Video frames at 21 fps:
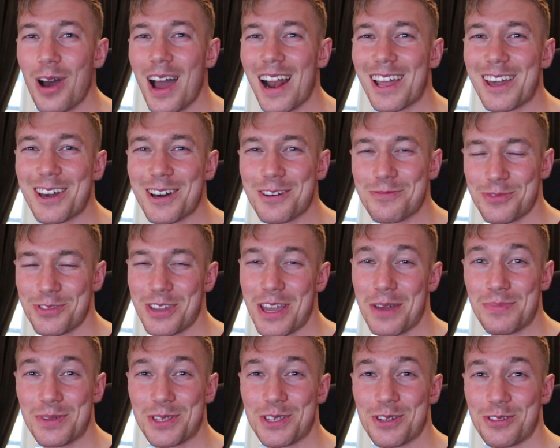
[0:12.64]
Welcome to
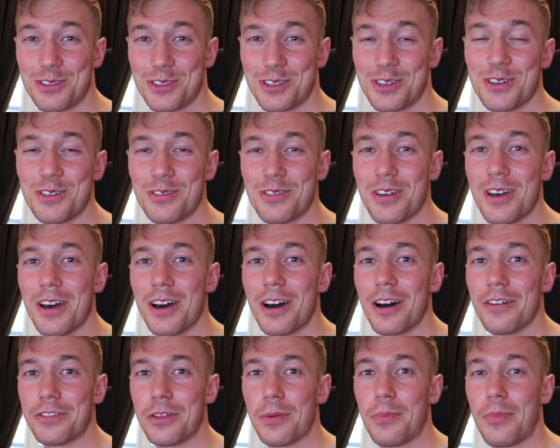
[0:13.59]
episode 2
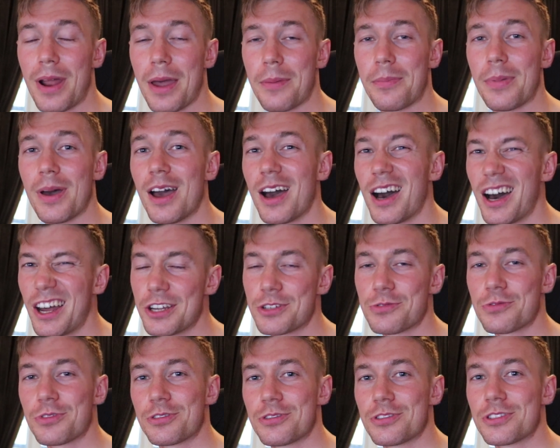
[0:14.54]
of the prep. I
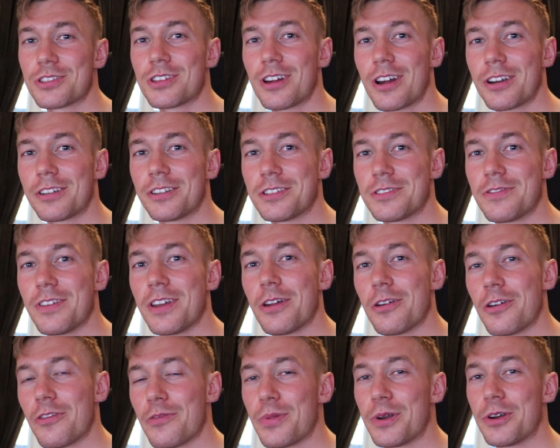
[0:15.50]
just want to start this
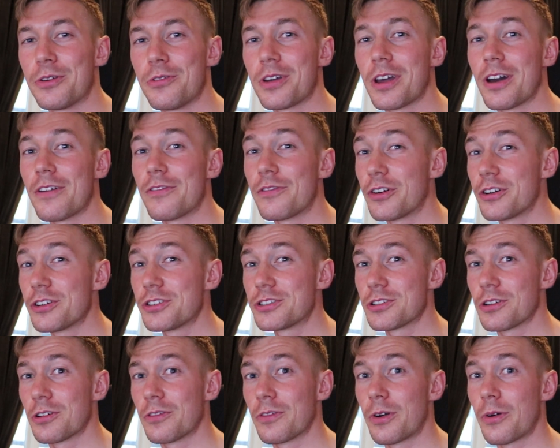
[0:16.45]
video off by doing a
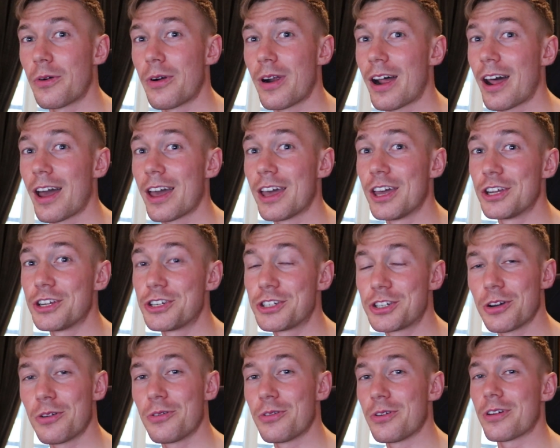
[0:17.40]
voiceover where I
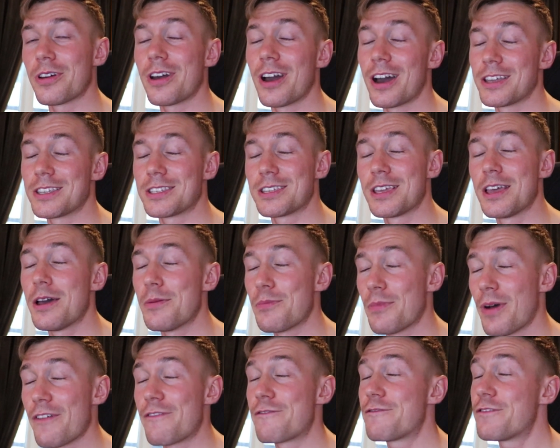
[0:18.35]
show you guys
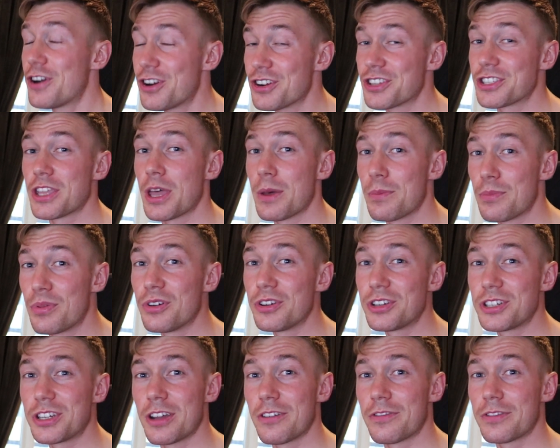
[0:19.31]
my first
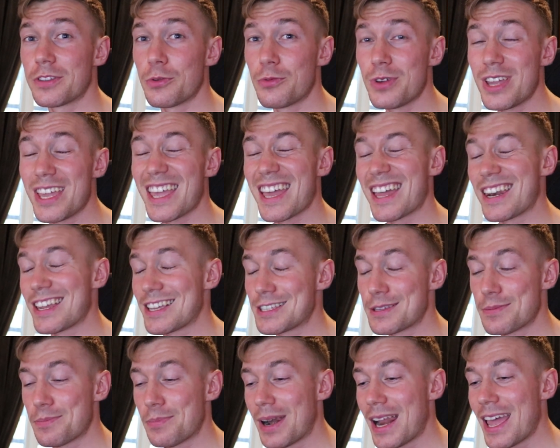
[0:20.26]
push day of the week and
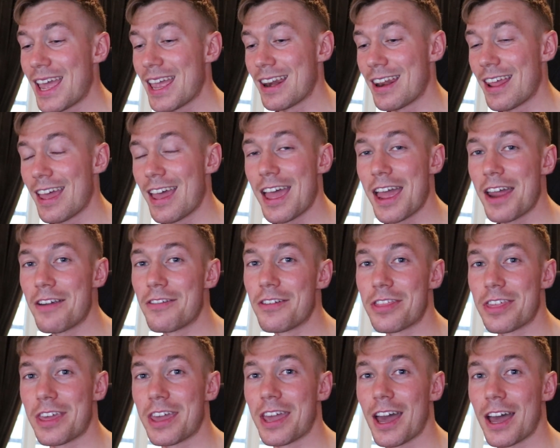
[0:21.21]
explain
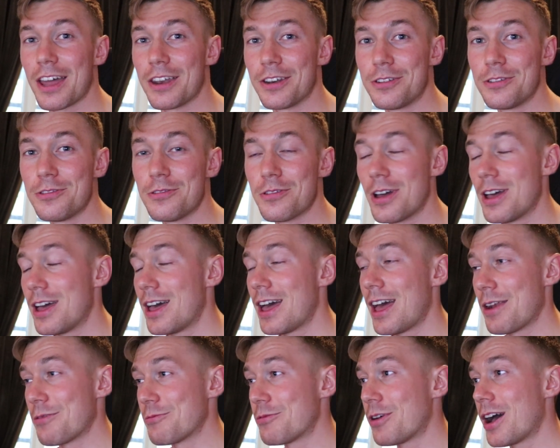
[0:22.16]
everything I do
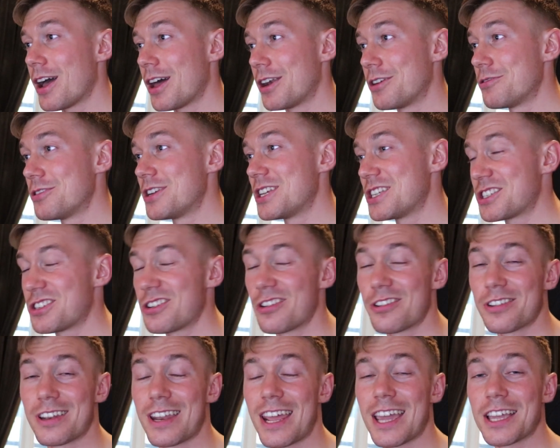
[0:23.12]
and why I do these
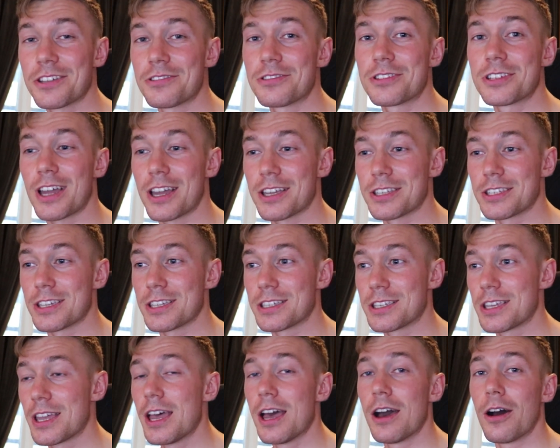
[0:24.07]
certain
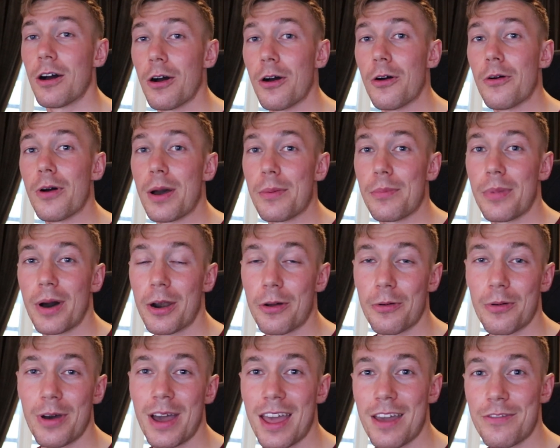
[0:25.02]
exercises. Oh, and by
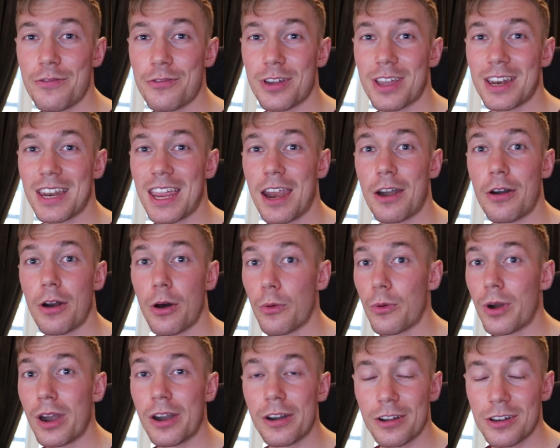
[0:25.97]
the way, if you can hear a
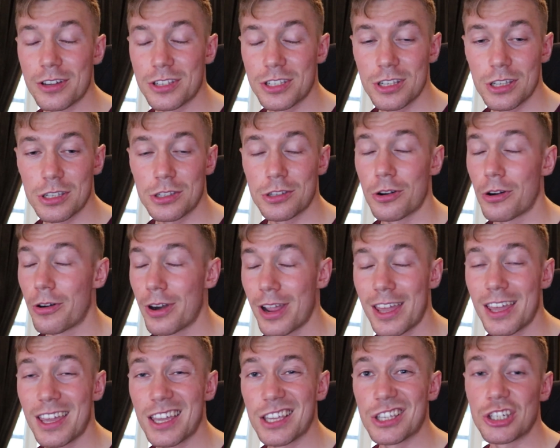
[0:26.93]
weird noise,
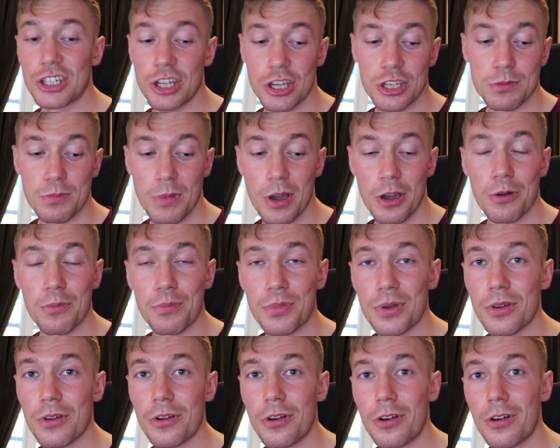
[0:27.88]
sorry, it's just my
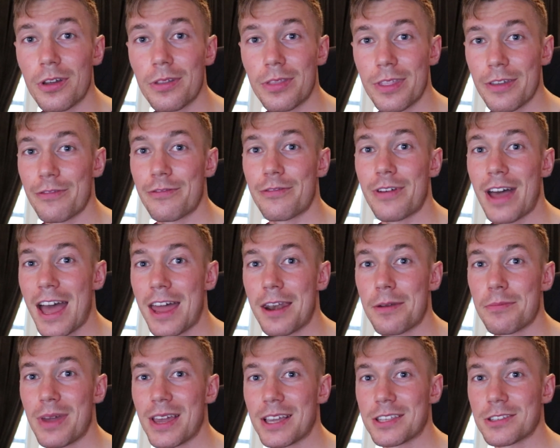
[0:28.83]
computer. The
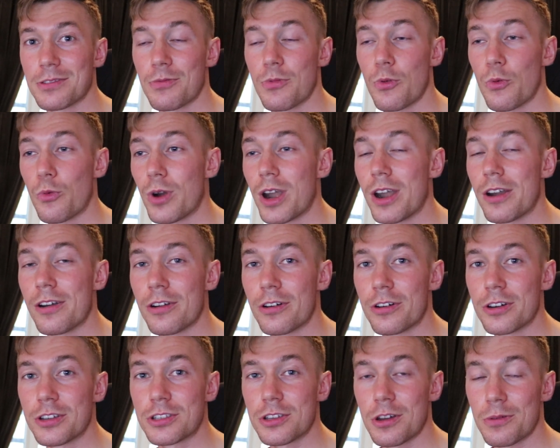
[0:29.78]
fan makes some weird
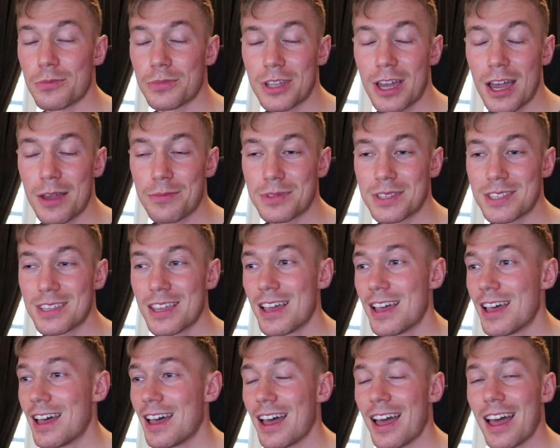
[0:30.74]
noise sometimes.
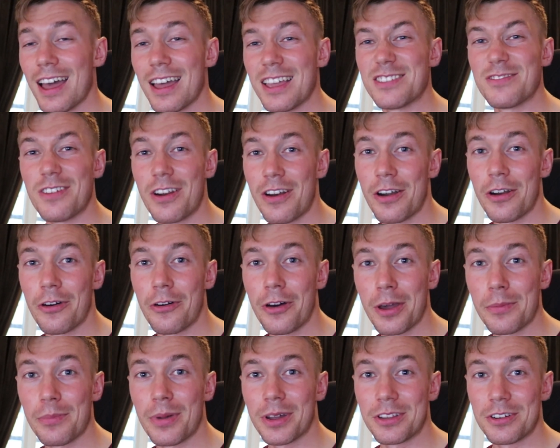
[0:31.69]
It's very
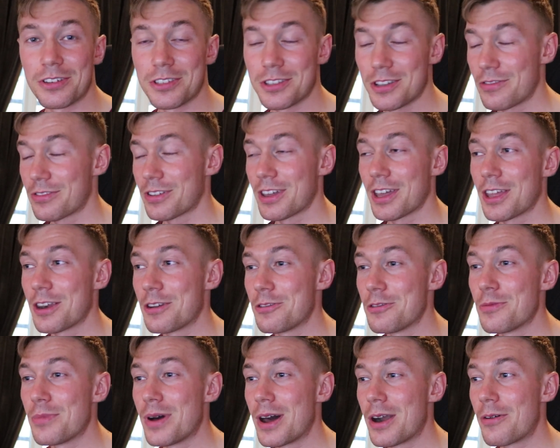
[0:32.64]
annoying, but there's nothing I can
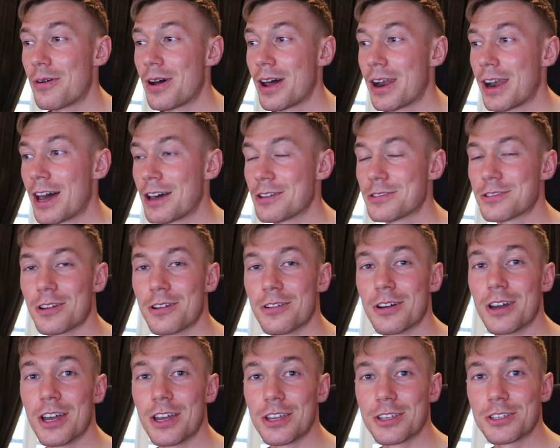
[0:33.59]
do about it right now,
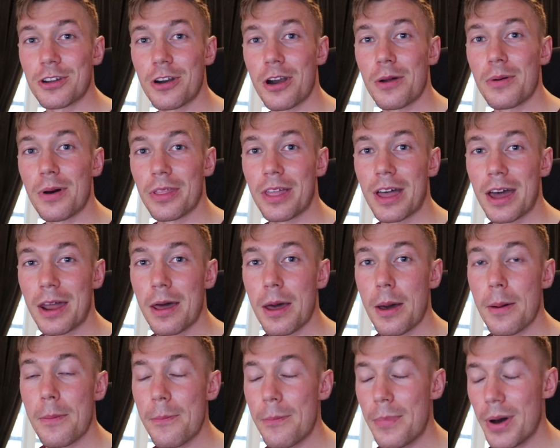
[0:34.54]
so sorry about that.
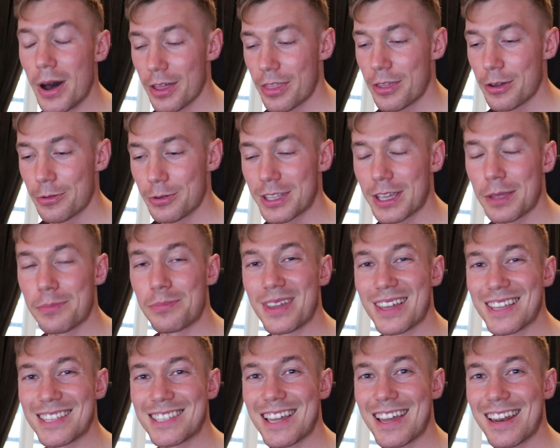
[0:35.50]
But with that
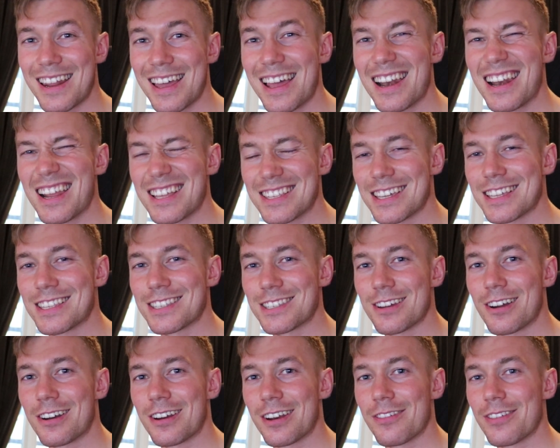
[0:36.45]
being said, let's get
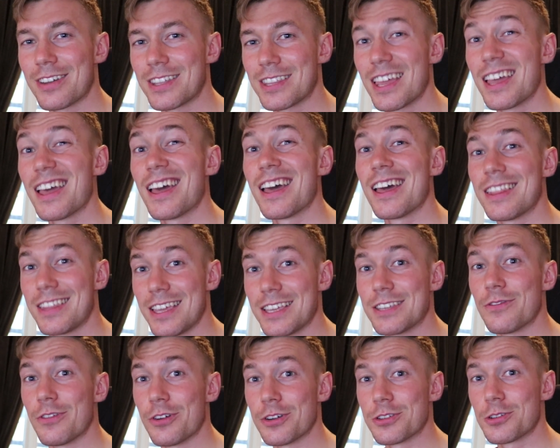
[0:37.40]
started with
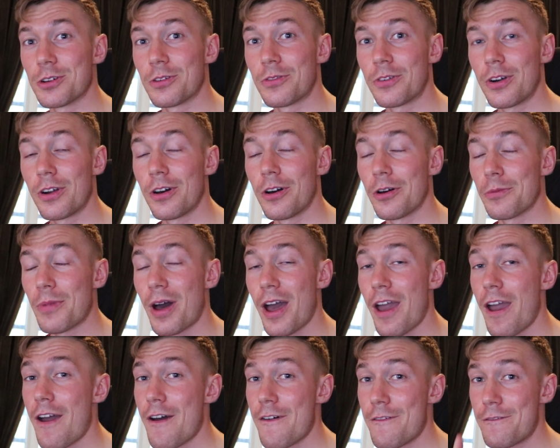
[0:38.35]
this voiceover on
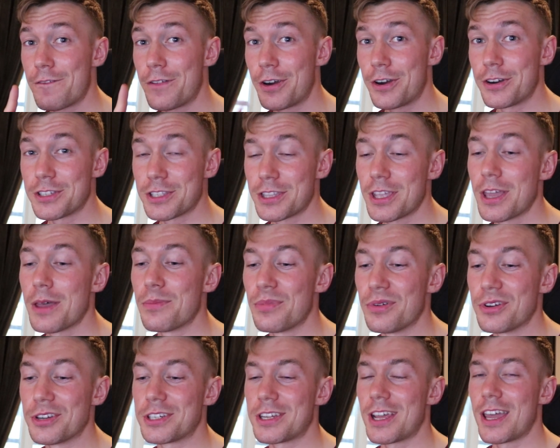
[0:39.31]
my first
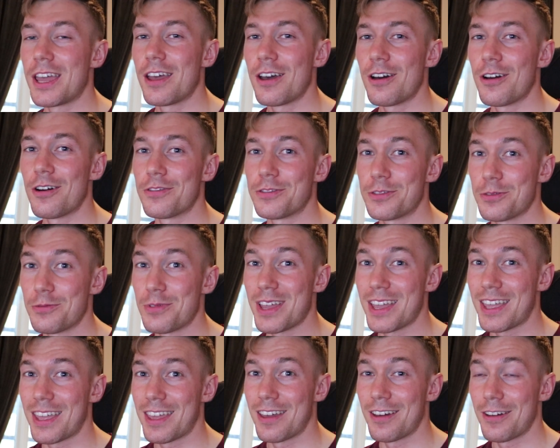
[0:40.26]
push day of the
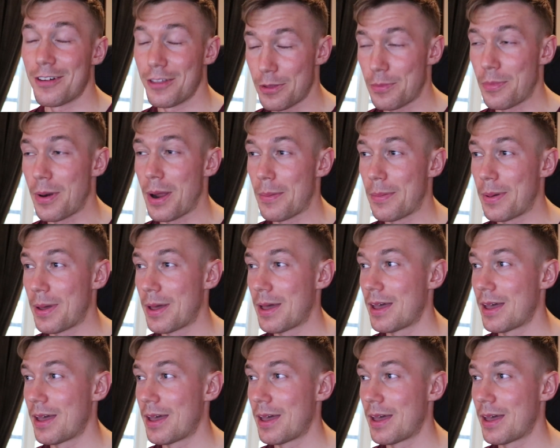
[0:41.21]
week on the prep.